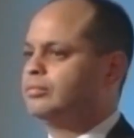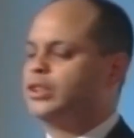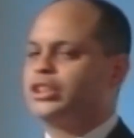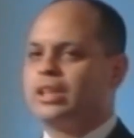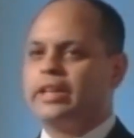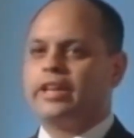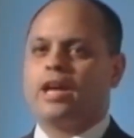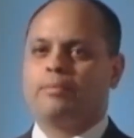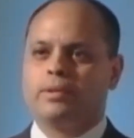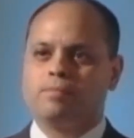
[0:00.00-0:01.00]
Just let it
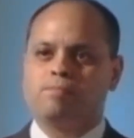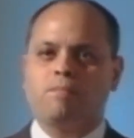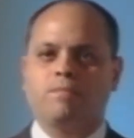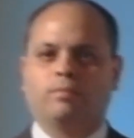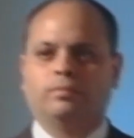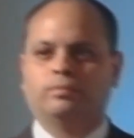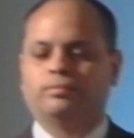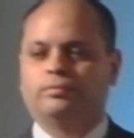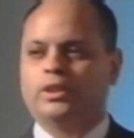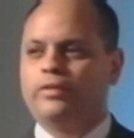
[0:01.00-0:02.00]
happen.
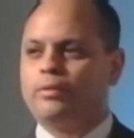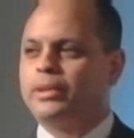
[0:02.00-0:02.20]
Leave the